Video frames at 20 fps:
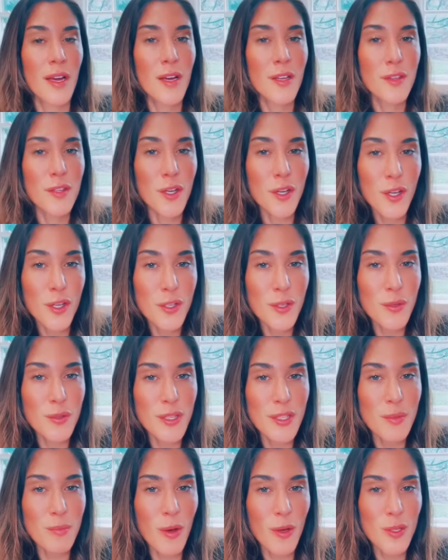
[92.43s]
The good news
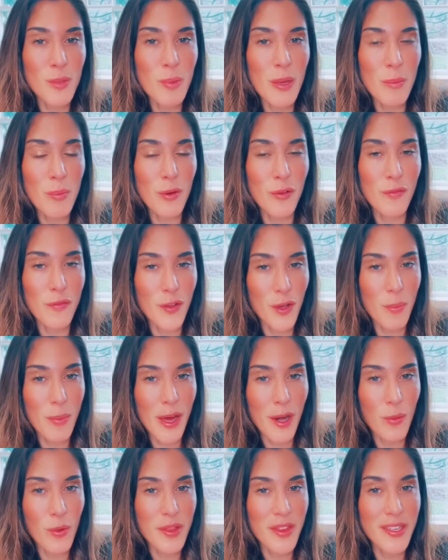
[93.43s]
is most people feel
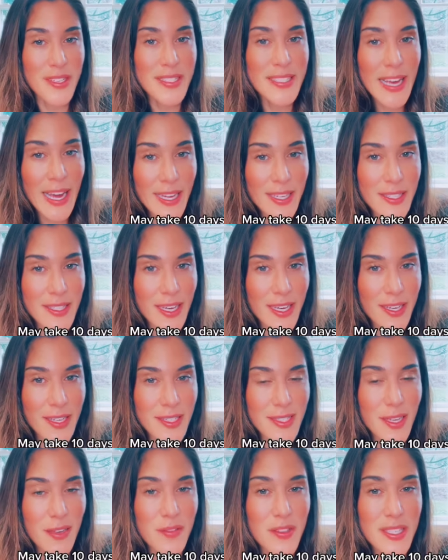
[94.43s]
better within 10 days
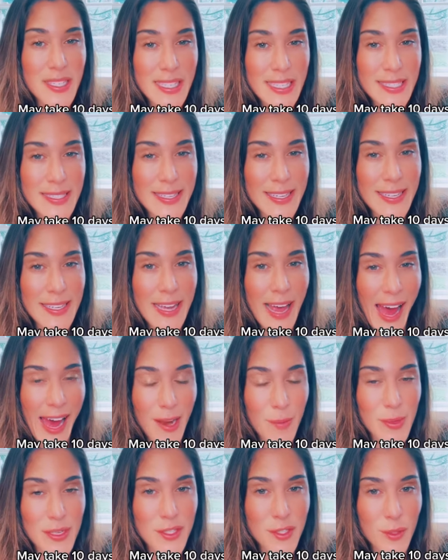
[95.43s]
of ceasing
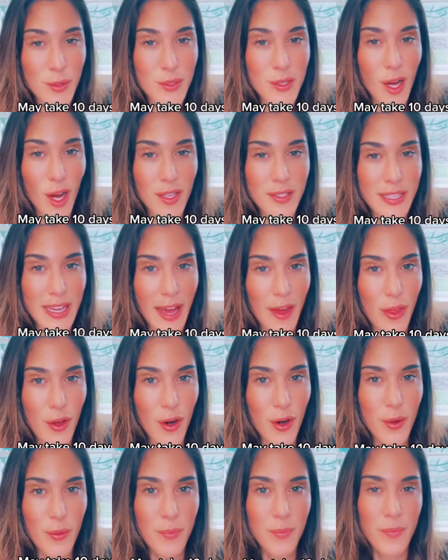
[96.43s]
cannabis use
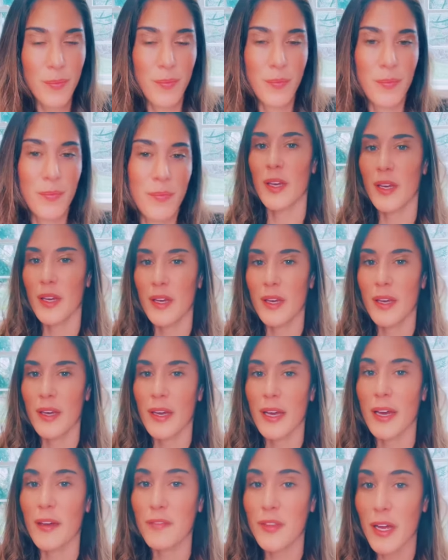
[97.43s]
altogether.
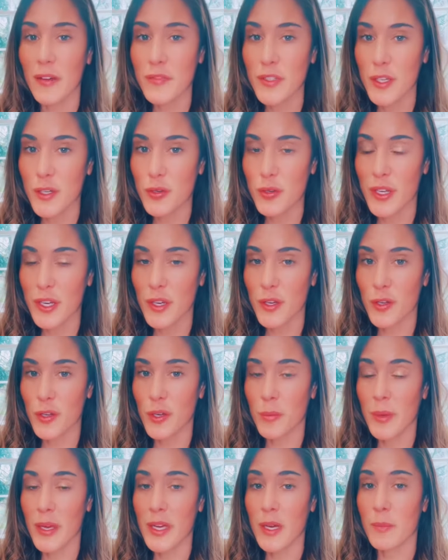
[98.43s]
If left untreated, you
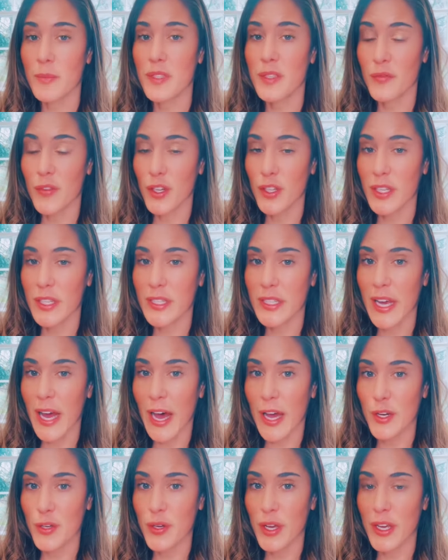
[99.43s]
could become severely
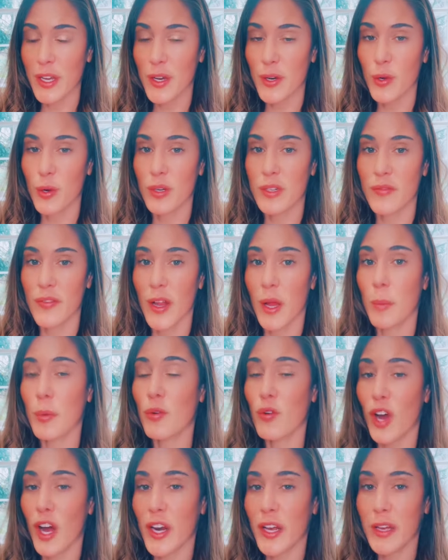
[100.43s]
dehydrated or develop
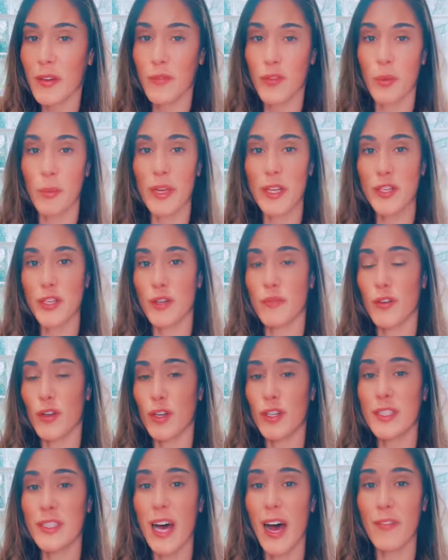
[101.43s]
chronic inflammation of your
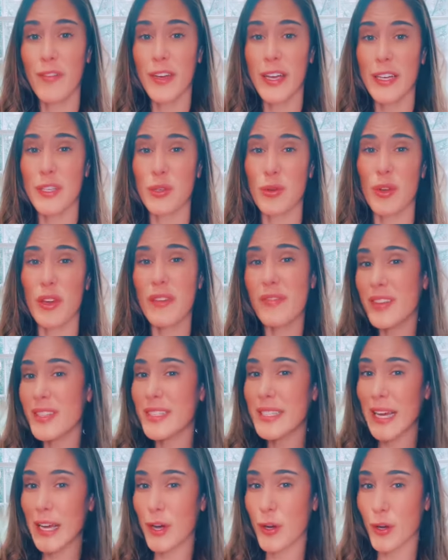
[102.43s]
esophagus or even
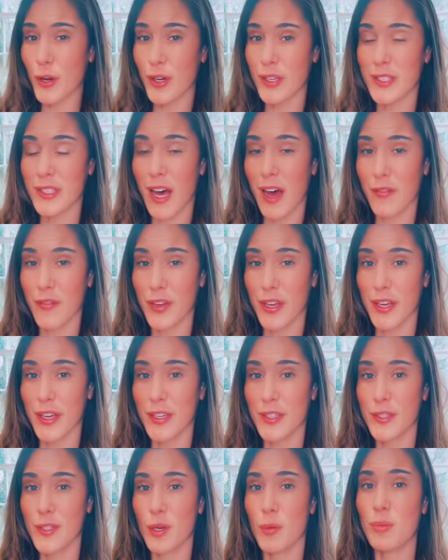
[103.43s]
tear your
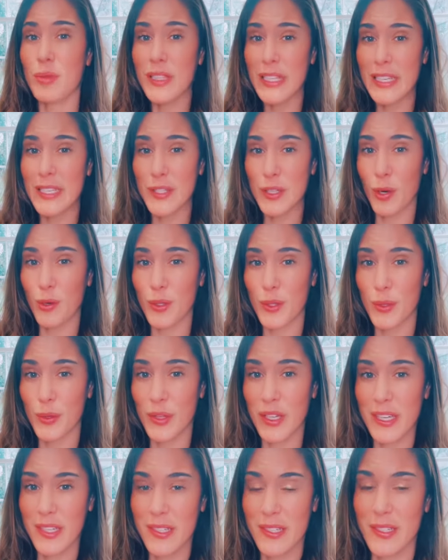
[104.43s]
esophagus, so please don't do
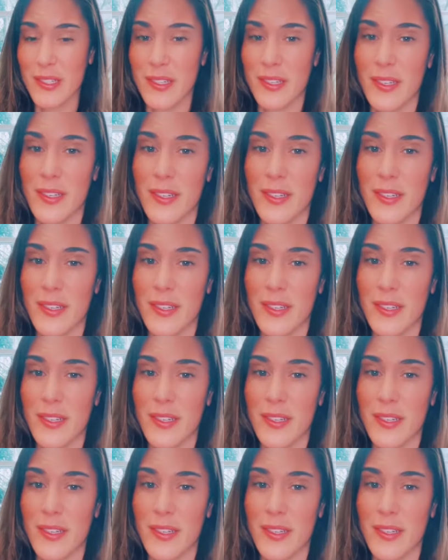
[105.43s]
this.